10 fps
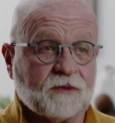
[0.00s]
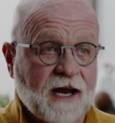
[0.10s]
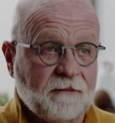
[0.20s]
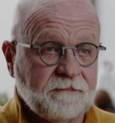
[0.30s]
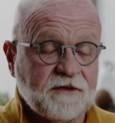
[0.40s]

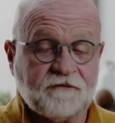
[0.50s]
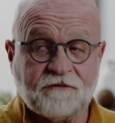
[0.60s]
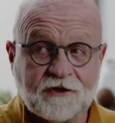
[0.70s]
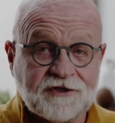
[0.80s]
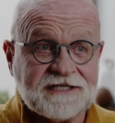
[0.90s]
realm, the
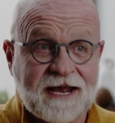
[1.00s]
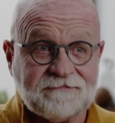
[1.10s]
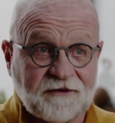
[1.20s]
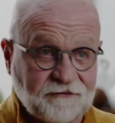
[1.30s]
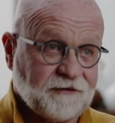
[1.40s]
first
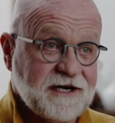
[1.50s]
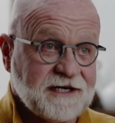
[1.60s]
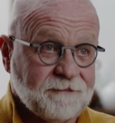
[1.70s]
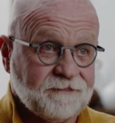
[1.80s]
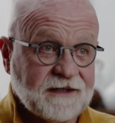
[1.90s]
step to
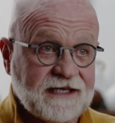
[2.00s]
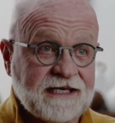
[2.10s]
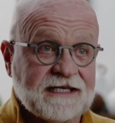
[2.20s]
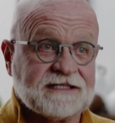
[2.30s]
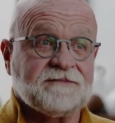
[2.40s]
freedom
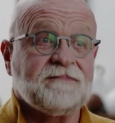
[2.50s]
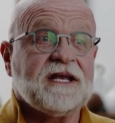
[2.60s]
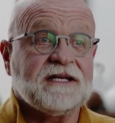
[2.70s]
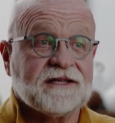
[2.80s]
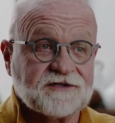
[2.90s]
is
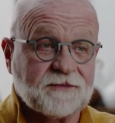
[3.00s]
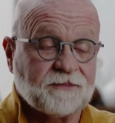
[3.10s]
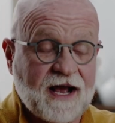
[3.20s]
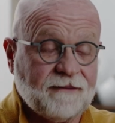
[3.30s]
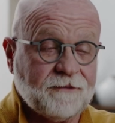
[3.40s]
admitting there's a
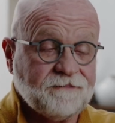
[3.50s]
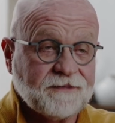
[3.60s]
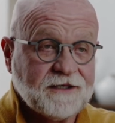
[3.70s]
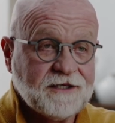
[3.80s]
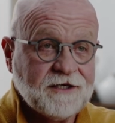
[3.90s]
problem.
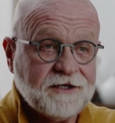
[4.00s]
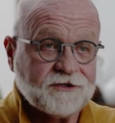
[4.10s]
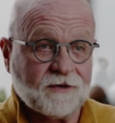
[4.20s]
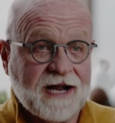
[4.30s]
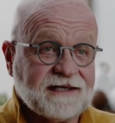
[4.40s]

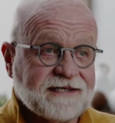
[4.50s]
So God